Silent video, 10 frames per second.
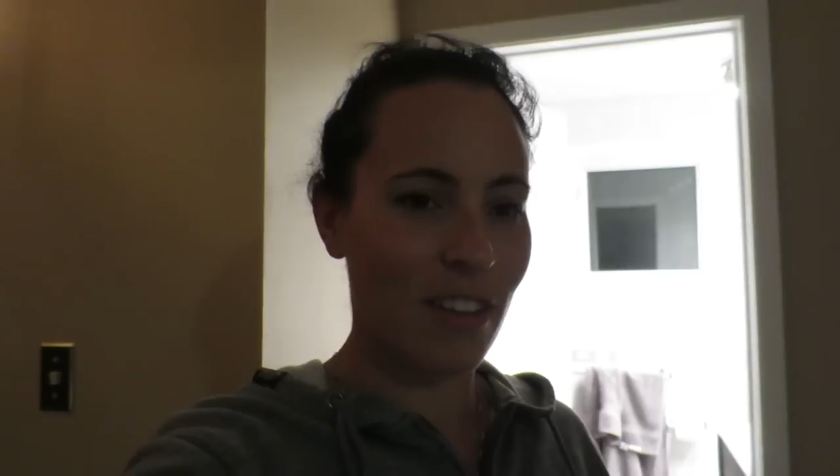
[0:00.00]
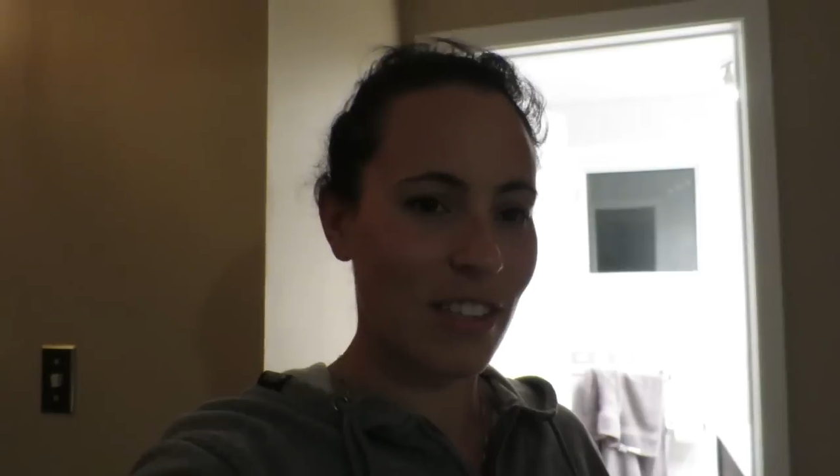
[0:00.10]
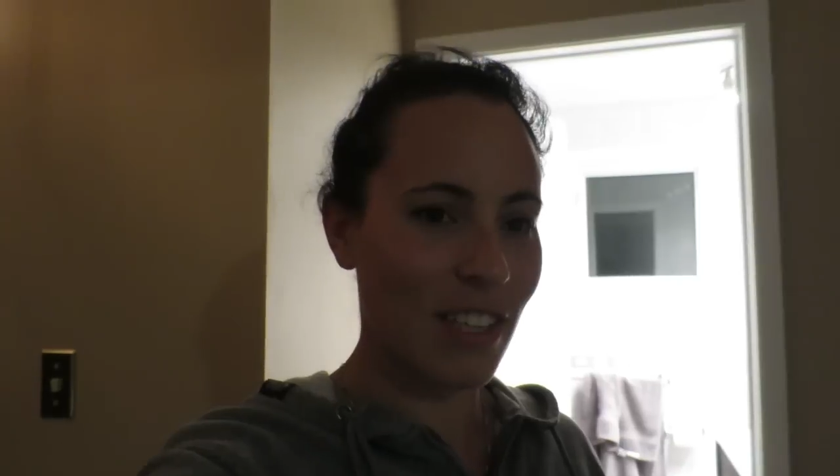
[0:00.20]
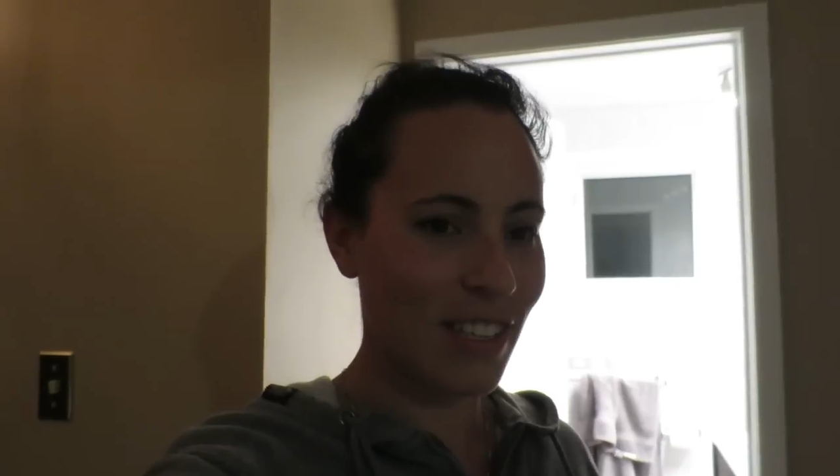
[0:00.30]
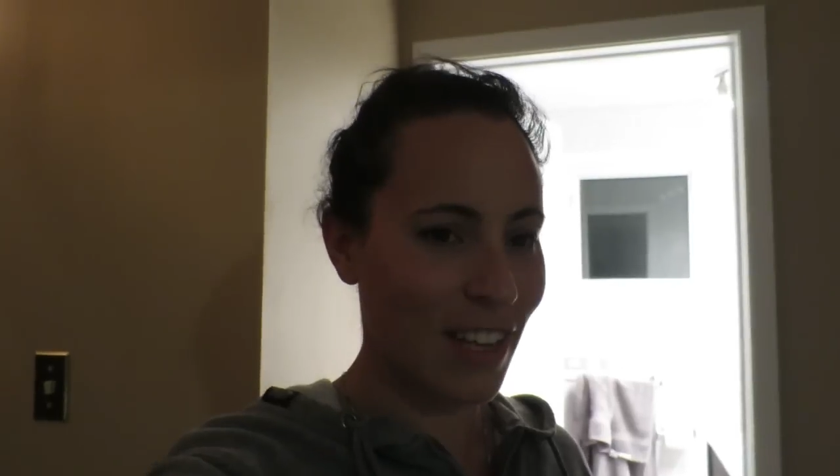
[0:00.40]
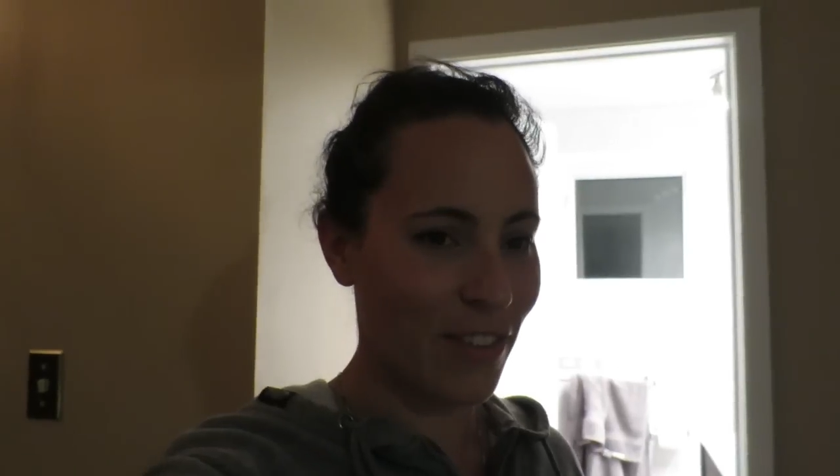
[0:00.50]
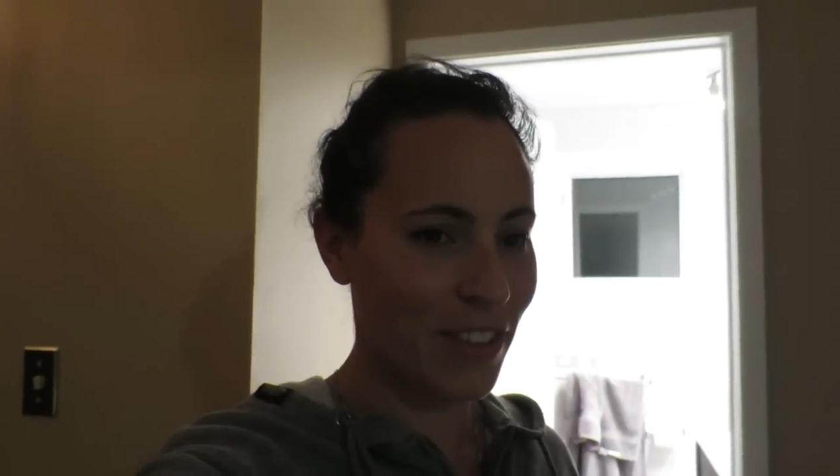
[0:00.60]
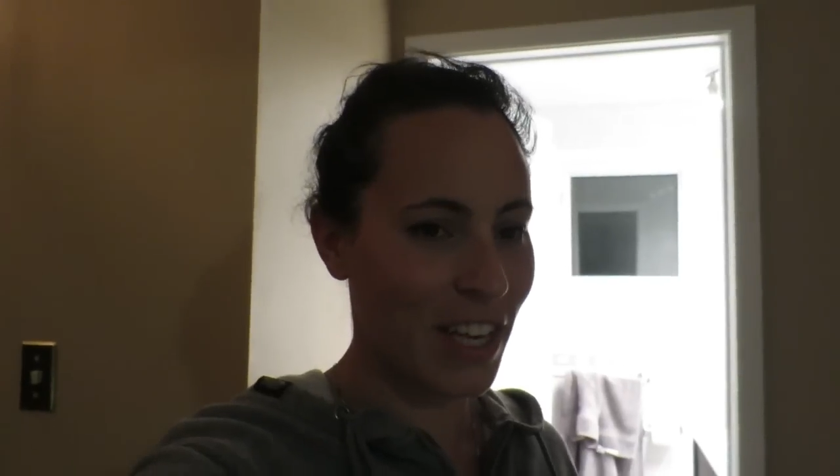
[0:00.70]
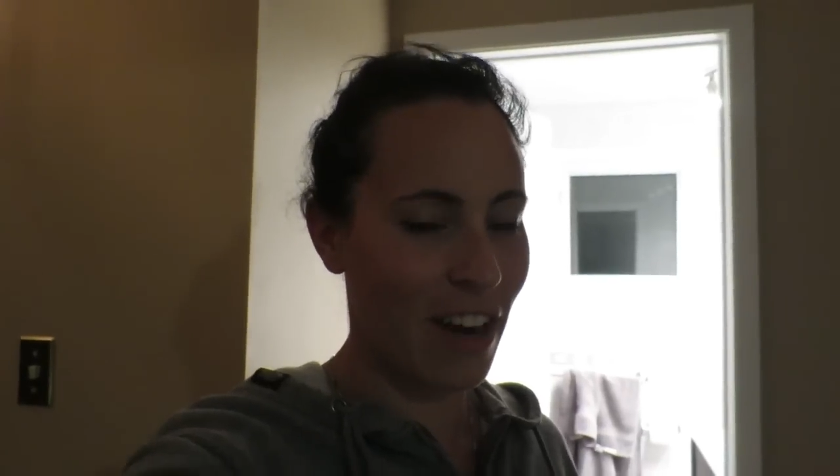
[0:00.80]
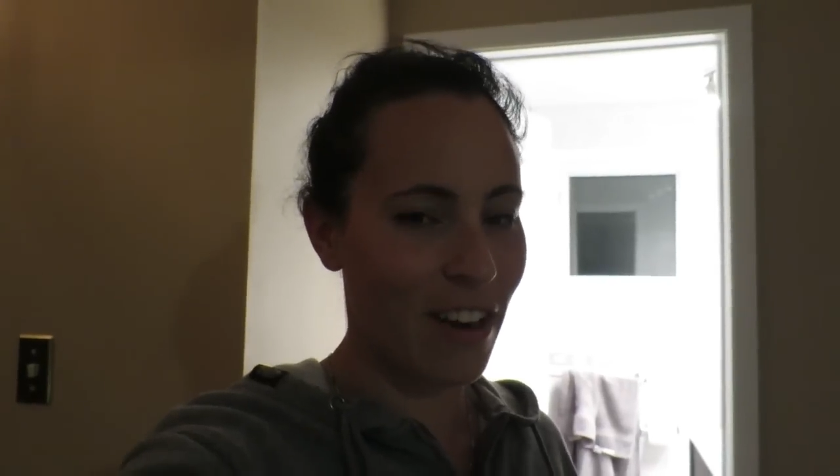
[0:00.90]
because he's never
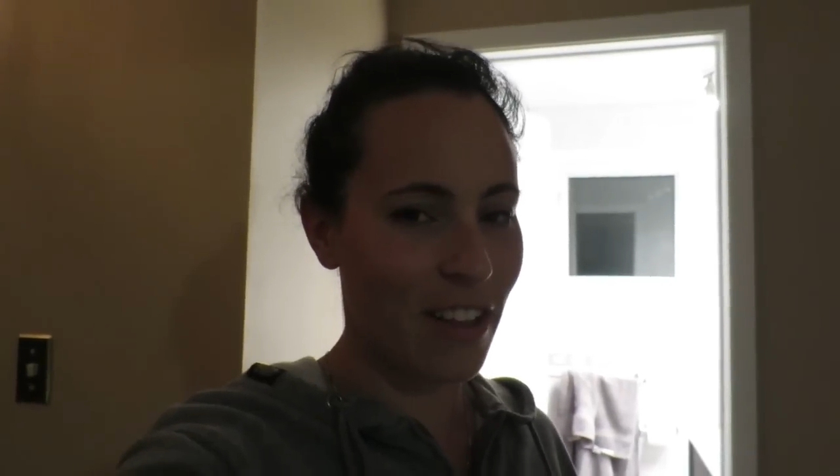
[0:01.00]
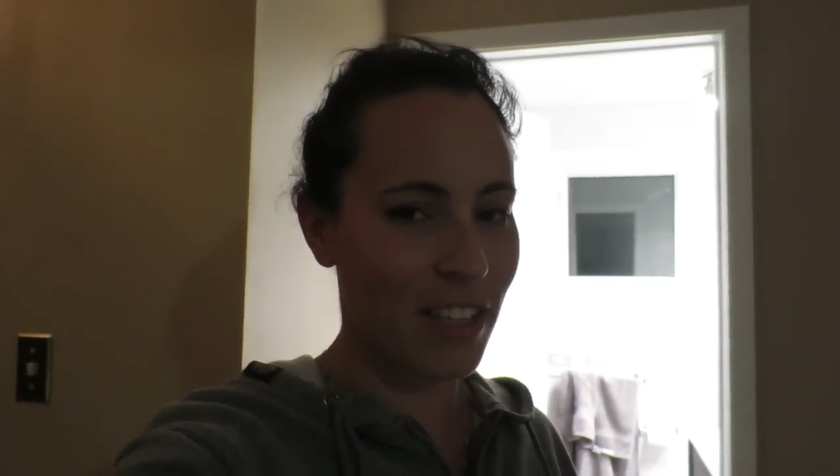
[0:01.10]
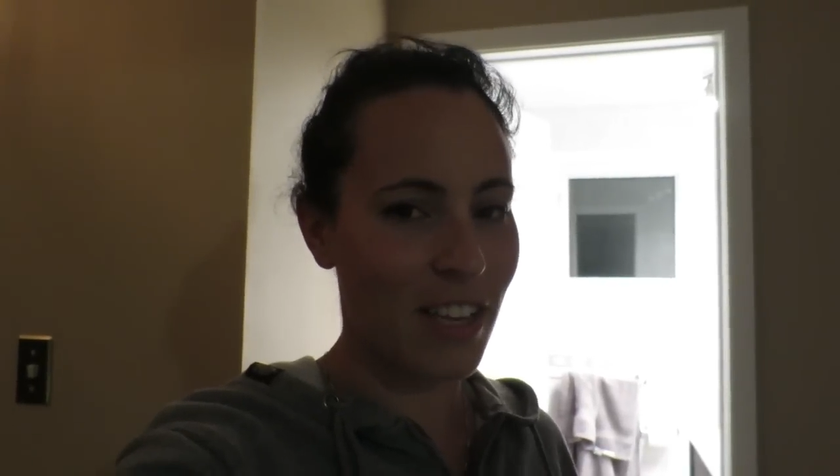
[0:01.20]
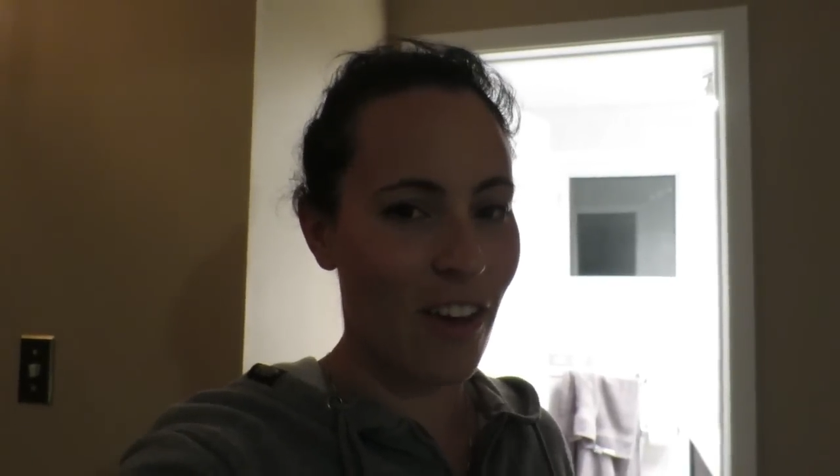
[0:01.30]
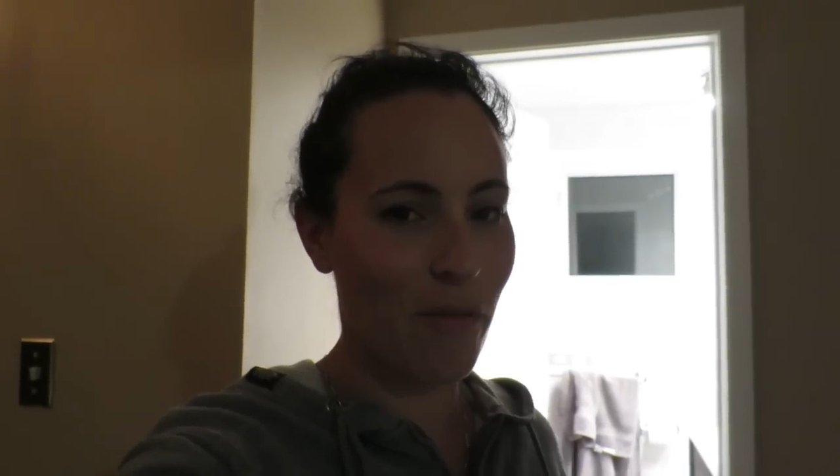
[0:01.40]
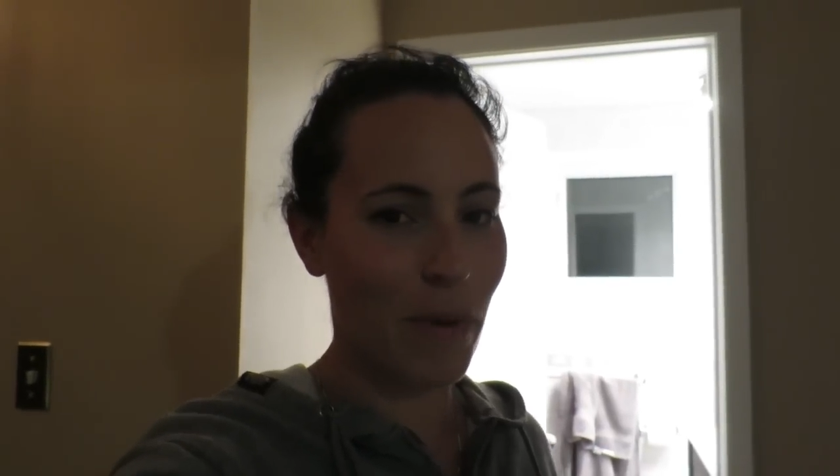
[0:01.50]
scared of this stuff.